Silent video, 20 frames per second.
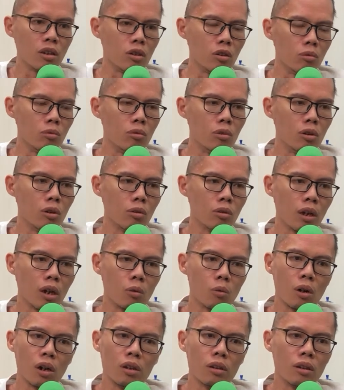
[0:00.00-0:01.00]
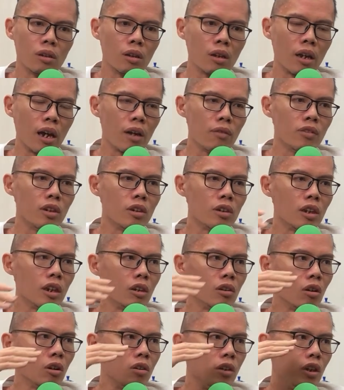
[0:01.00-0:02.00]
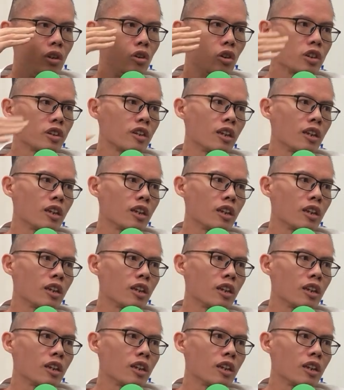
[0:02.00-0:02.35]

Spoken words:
you know that what everything or they just